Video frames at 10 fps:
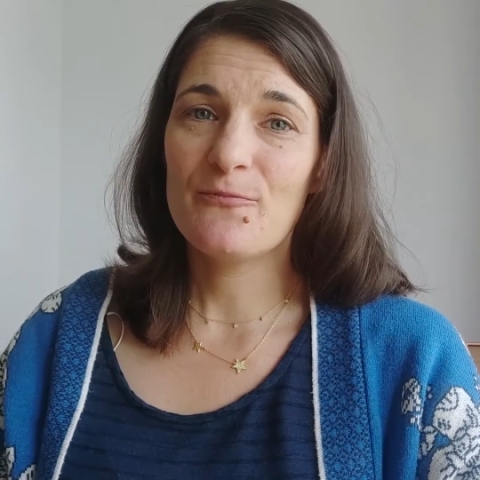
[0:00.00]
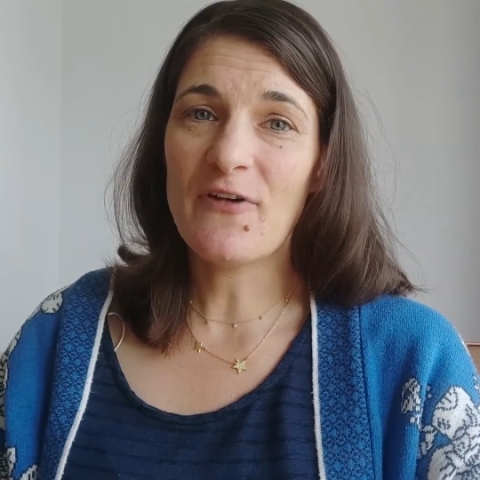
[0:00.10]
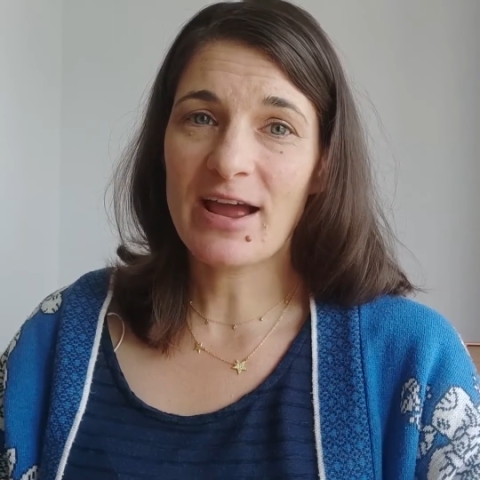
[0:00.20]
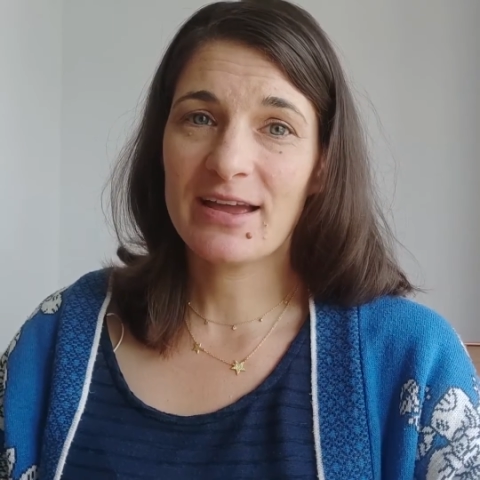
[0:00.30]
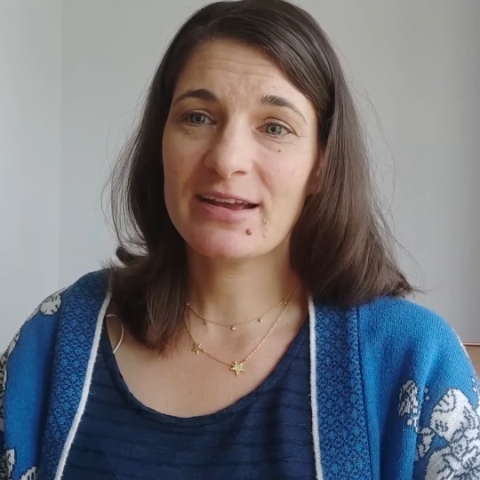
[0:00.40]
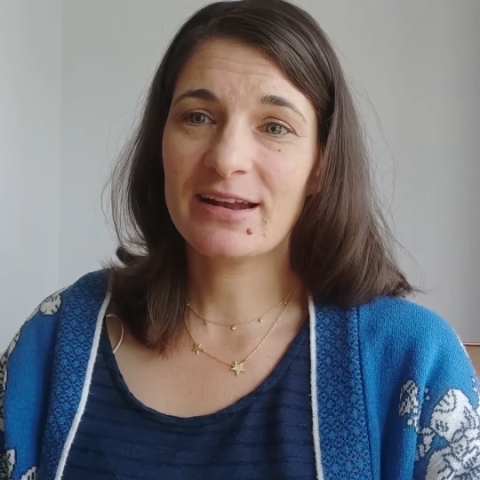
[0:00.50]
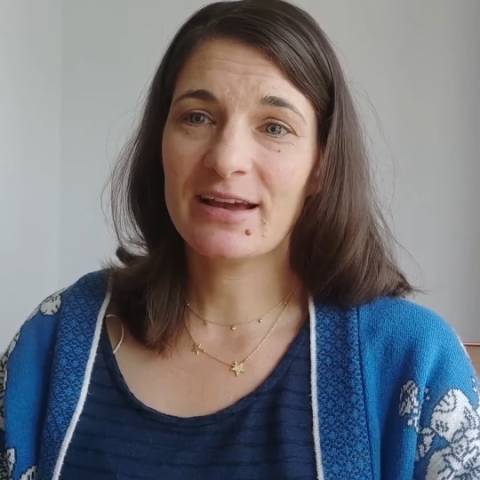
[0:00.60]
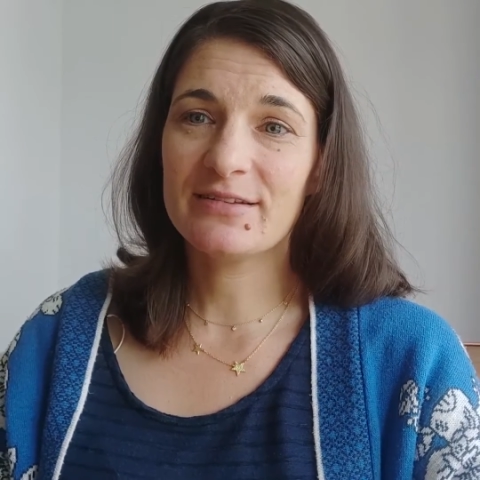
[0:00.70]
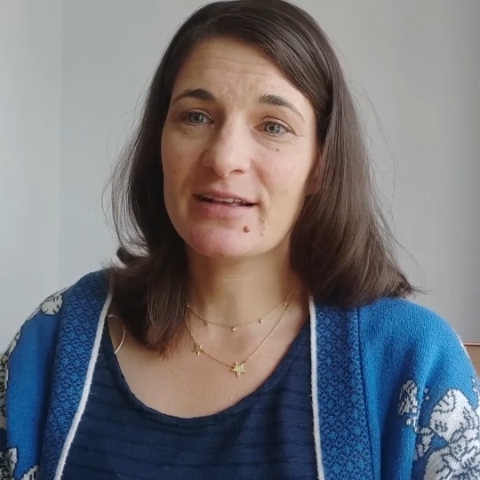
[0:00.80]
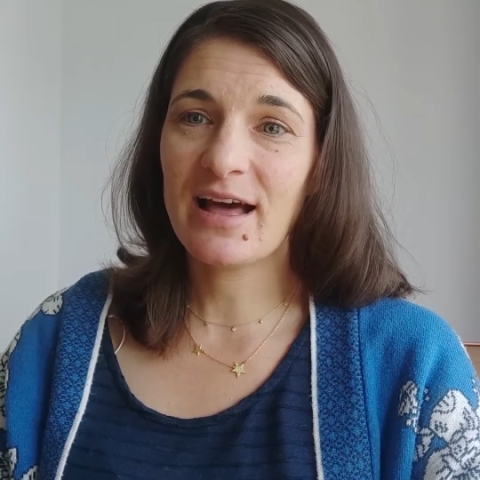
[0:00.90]

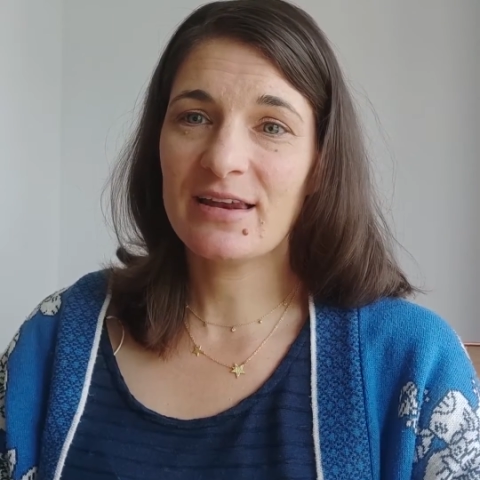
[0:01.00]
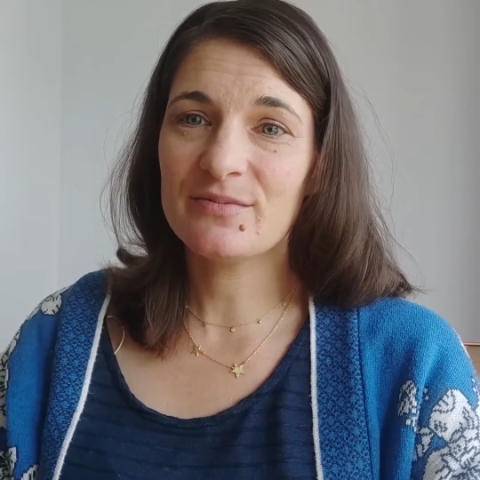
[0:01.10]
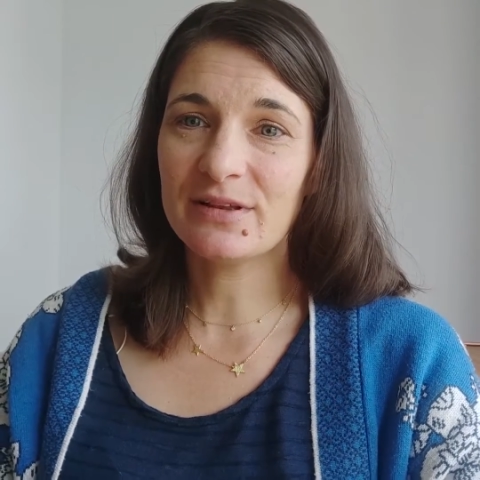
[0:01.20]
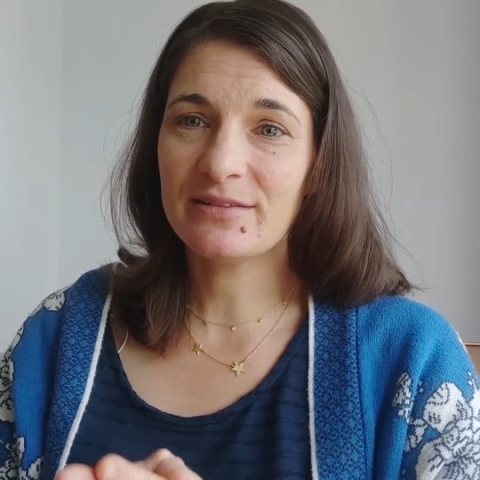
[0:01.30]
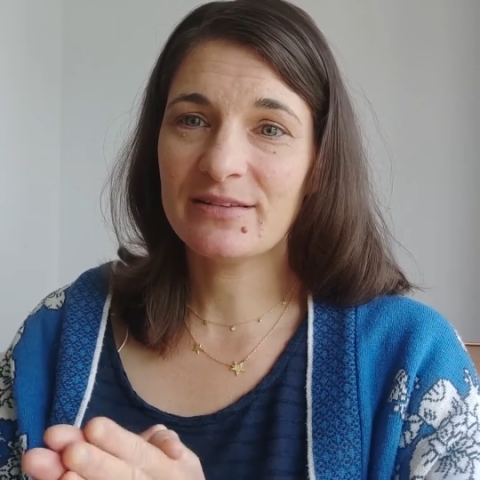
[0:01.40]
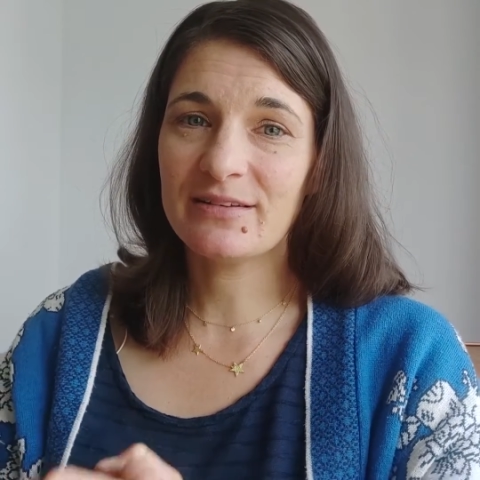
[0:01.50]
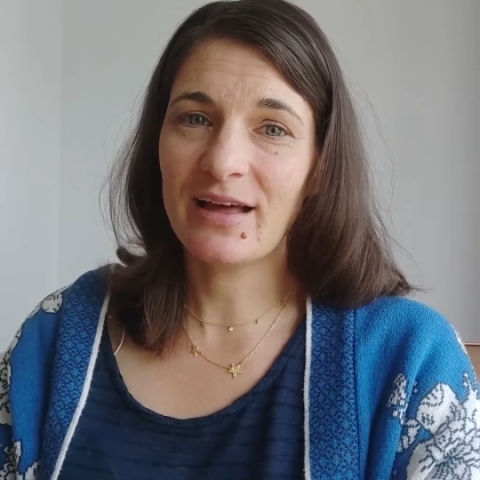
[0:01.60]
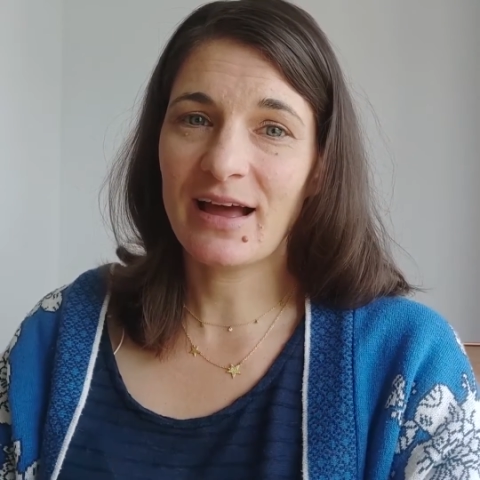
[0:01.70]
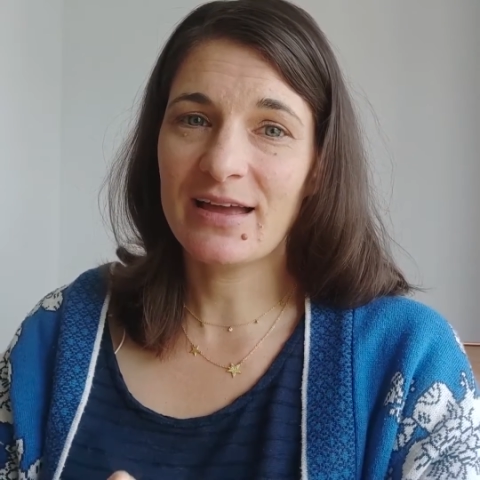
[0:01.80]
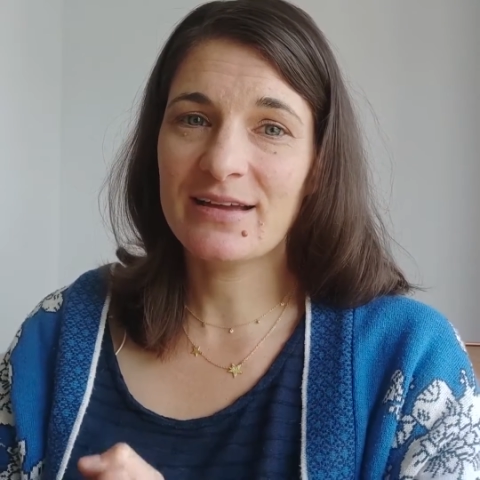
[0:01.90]
recognise elements
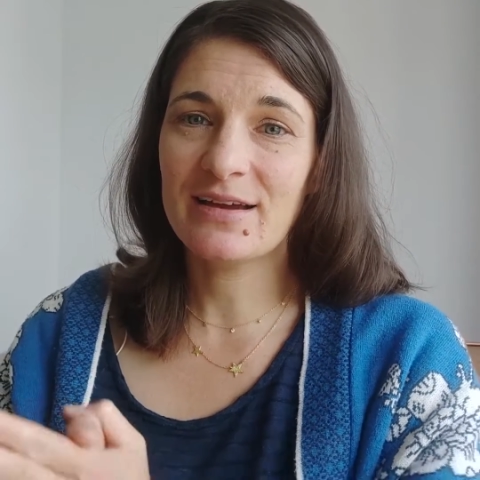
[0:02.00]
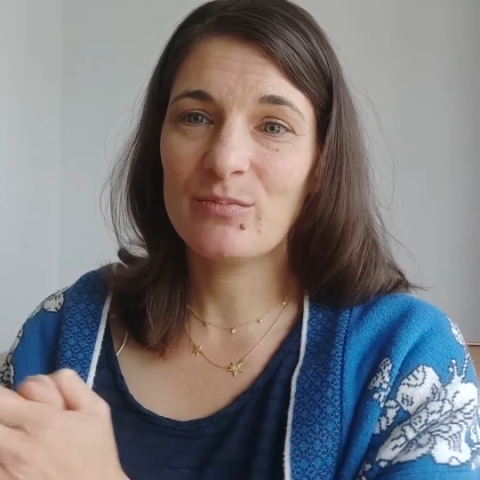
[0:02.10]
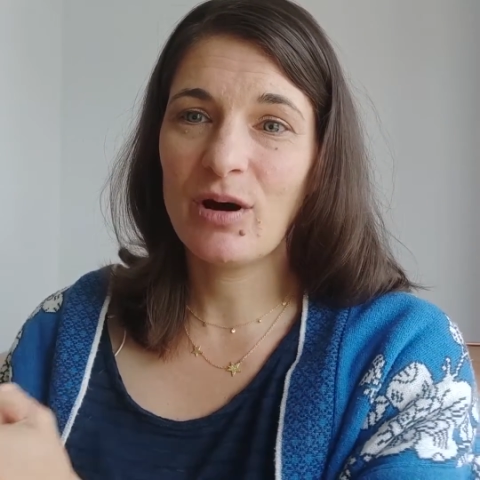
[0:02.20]
like